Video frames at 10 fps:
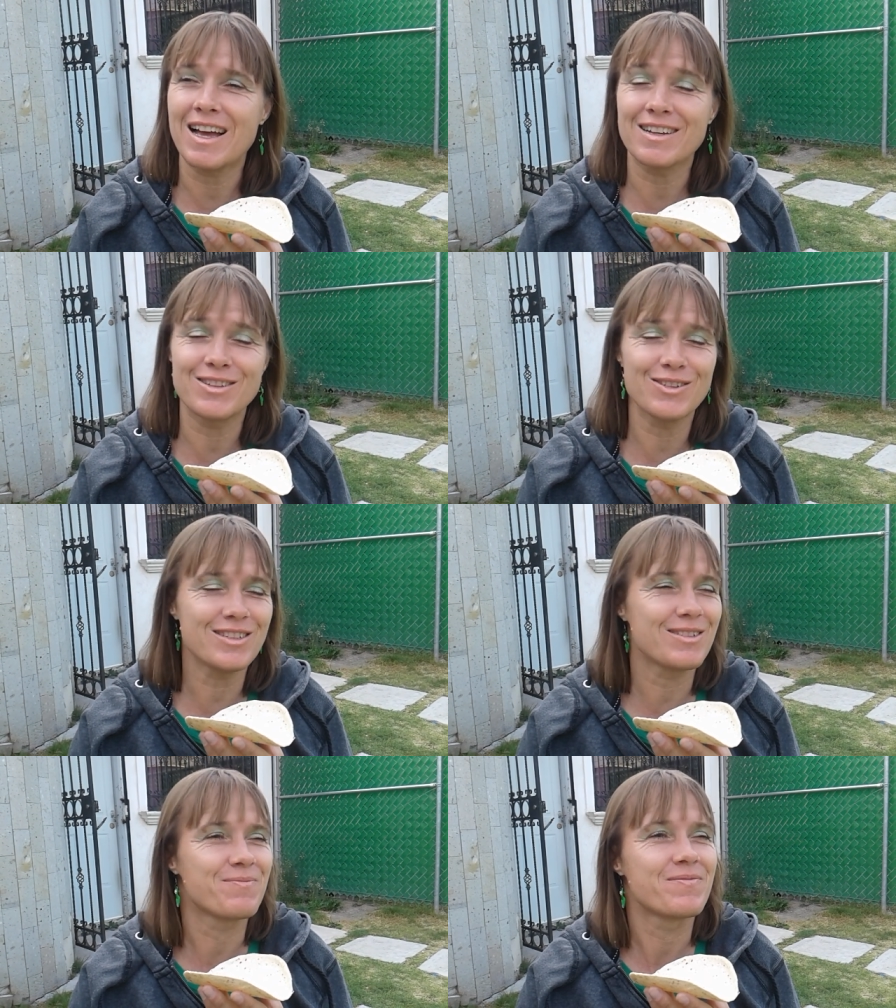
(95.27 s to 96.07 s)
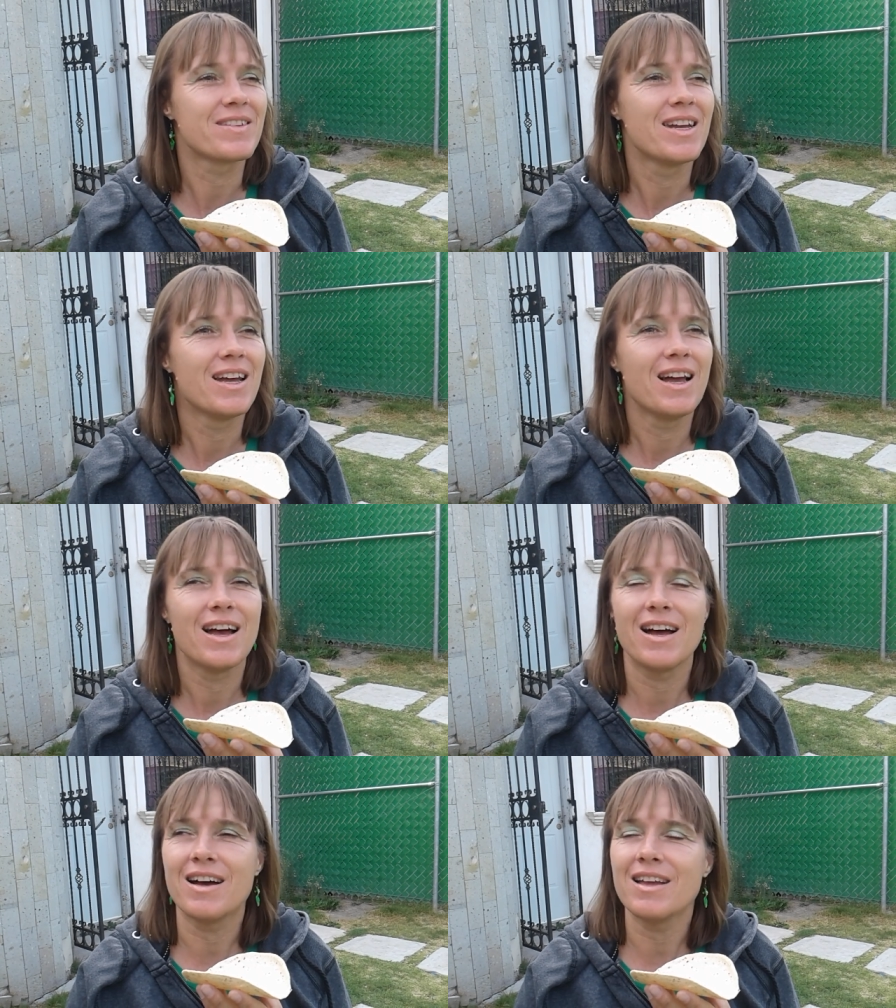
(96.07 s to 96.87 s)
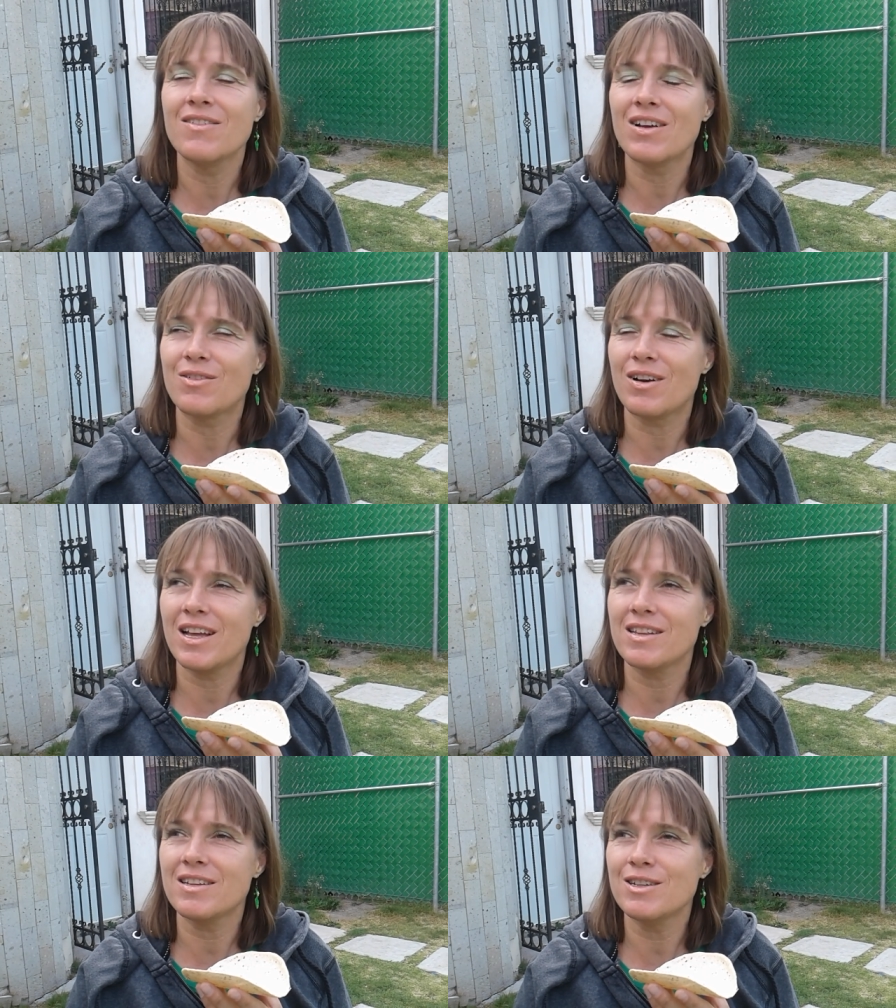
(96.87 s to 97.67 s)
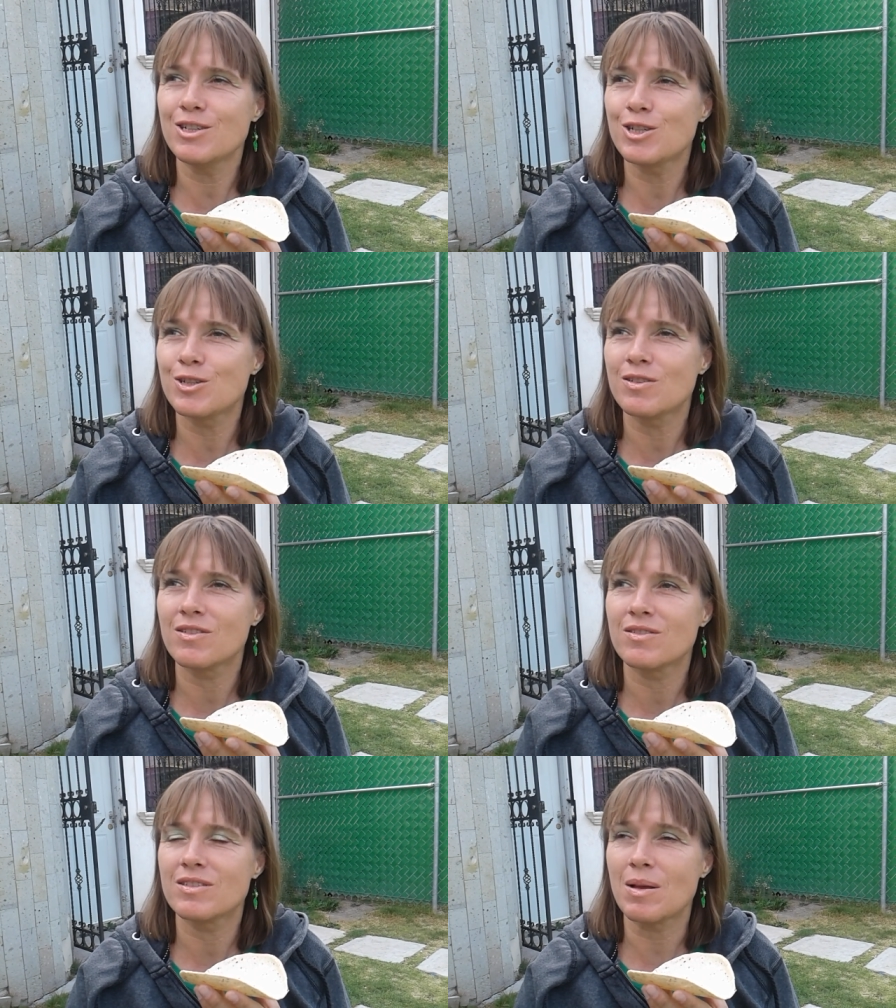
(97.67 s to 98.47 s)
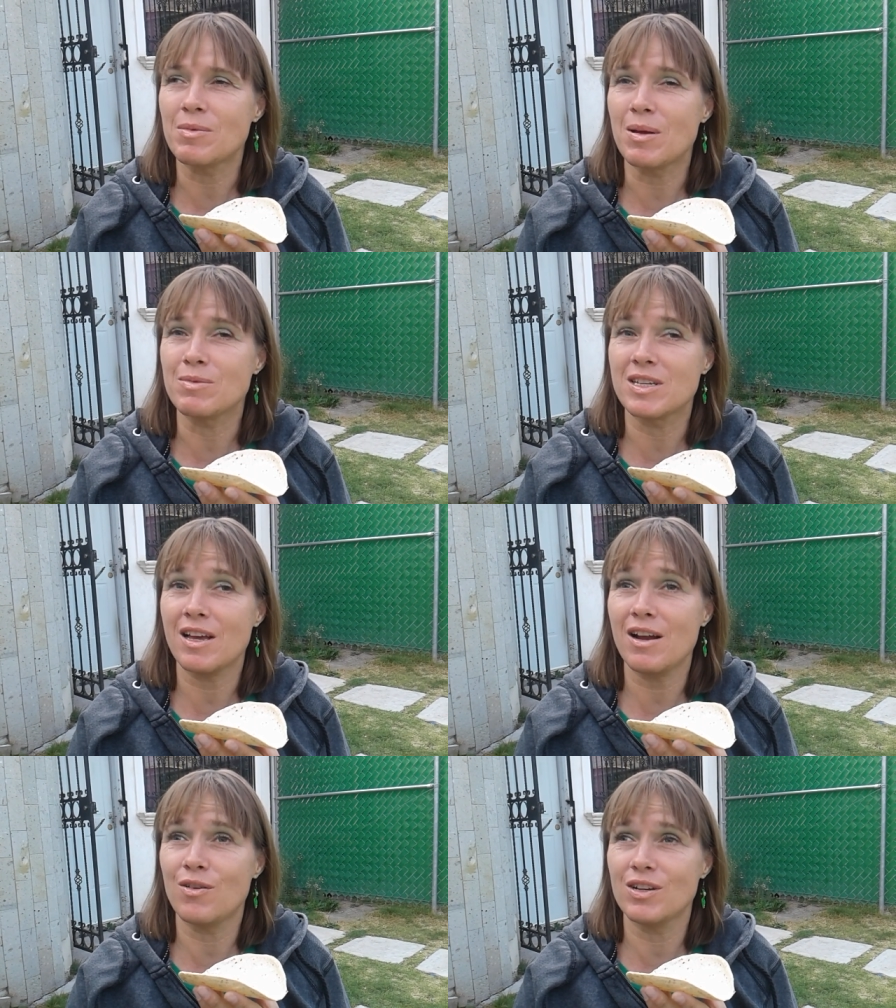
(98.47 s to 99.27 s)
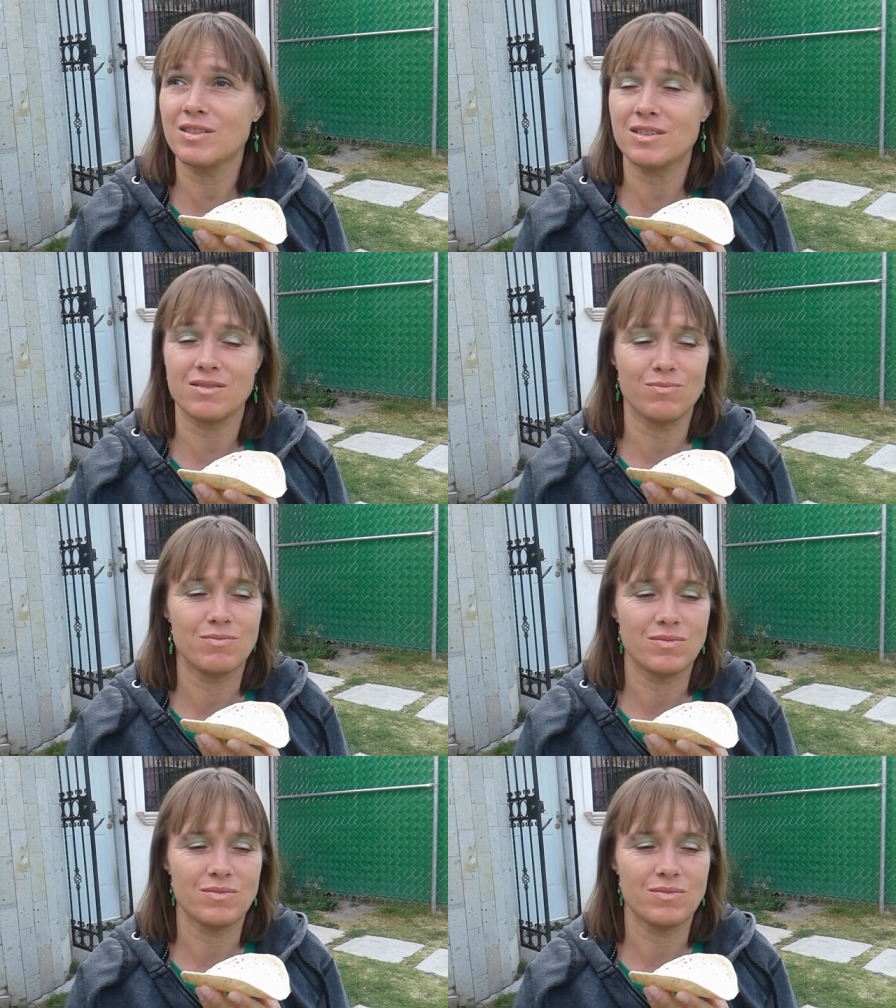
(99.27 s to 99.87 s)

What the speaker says: Cactus, even radish, sometimes carrots.